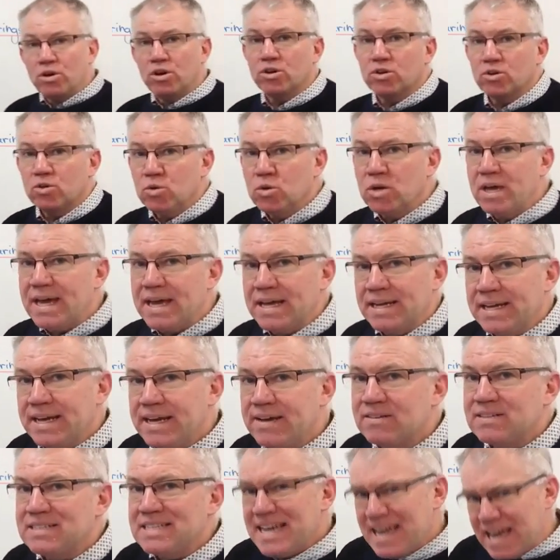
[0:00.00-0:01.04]
we've got to look at
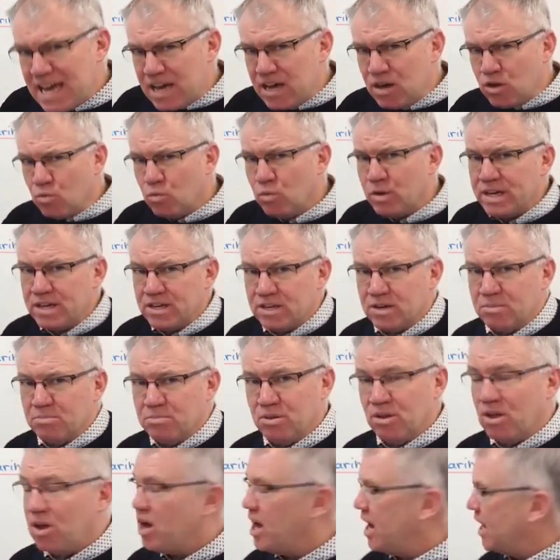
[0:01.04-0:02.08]
now is how we can
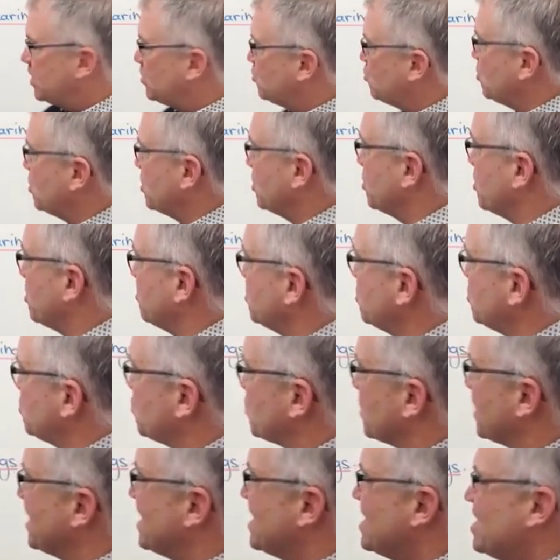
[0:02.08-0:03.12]
apply
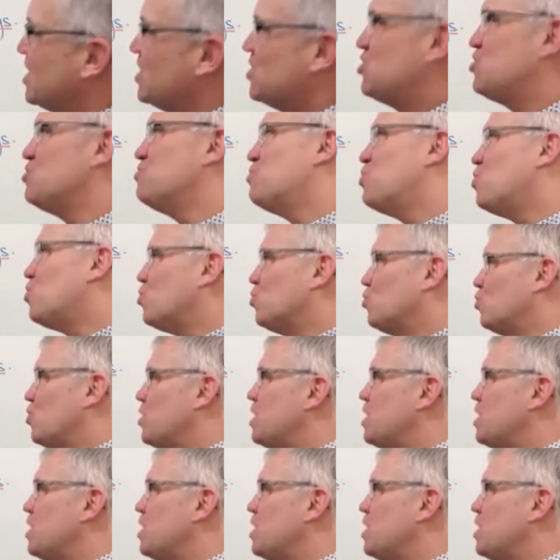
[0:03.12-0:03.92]
trigonometry to more